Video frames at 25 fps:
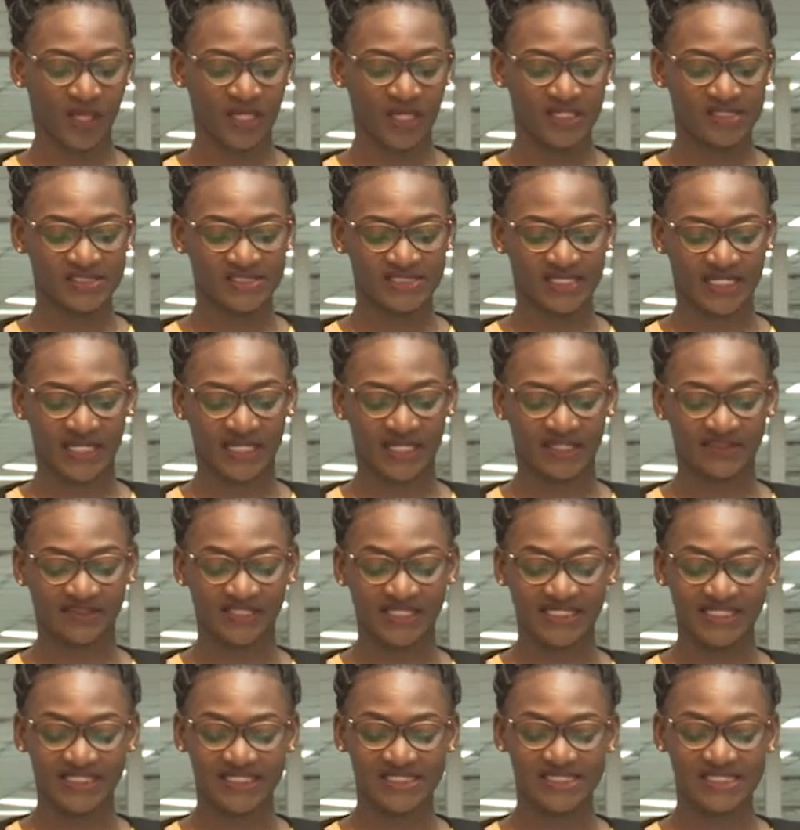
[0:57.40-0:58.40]
saying
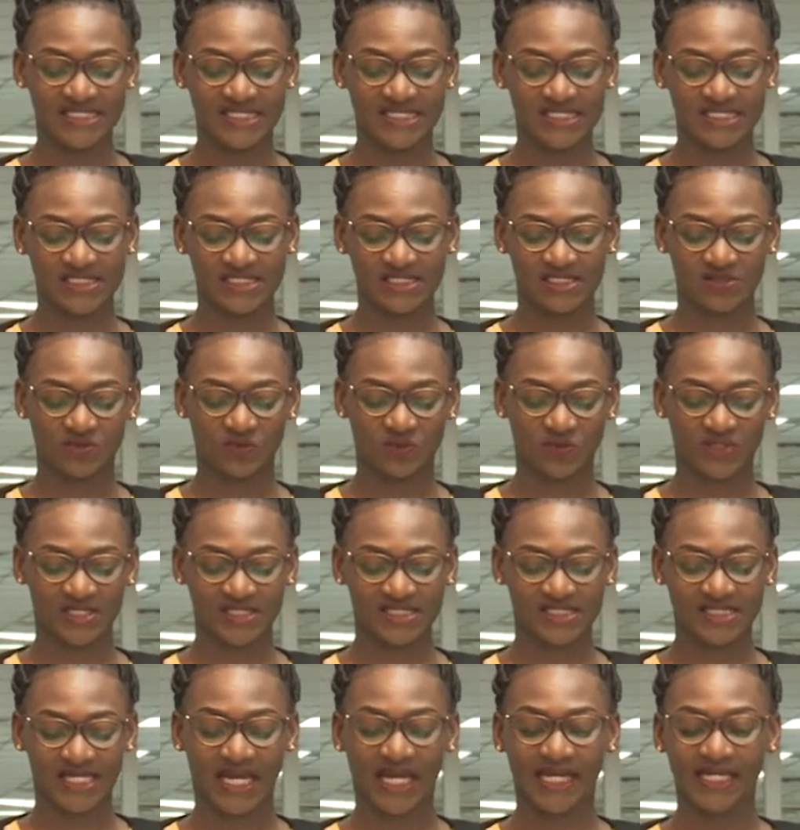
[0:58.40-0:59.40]
the deceased
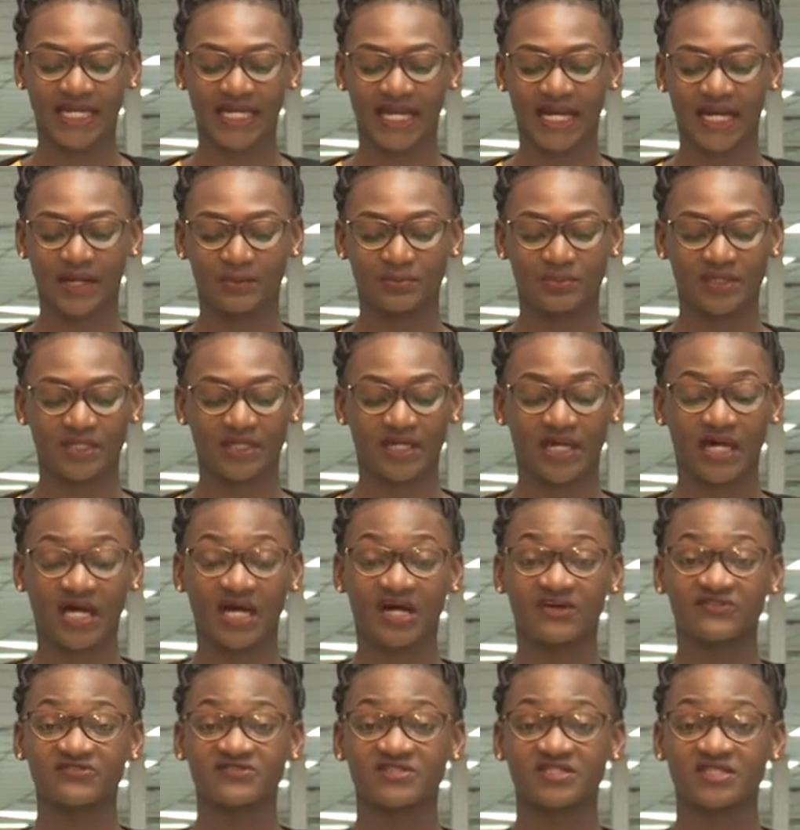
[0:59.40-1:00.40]
was unhappy
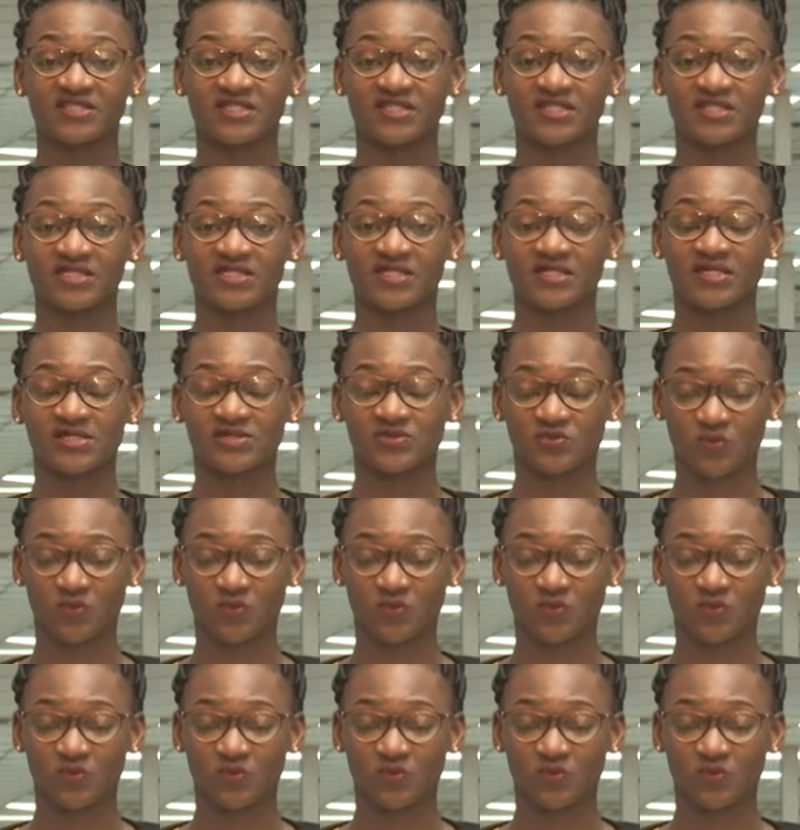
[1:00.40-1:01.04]
after his